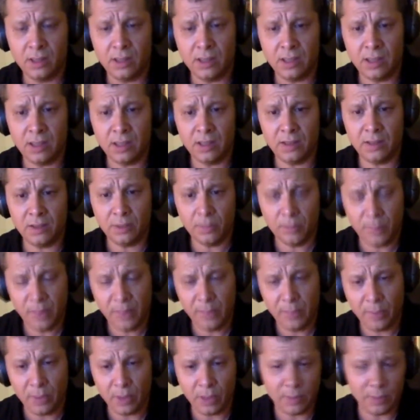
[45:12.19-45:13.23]
And the
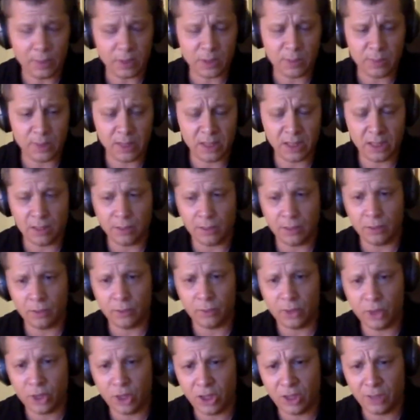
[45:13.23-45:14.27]
people, I'm not speaking about the
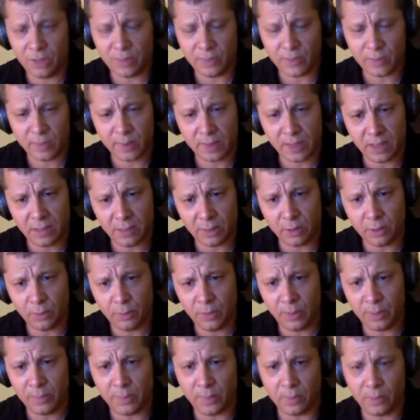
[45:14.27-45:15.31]
regime, I'm speaking about the
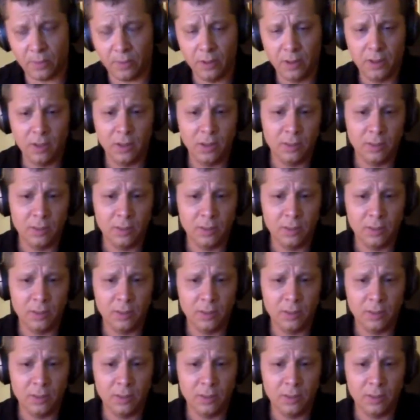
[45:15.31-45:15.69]
people.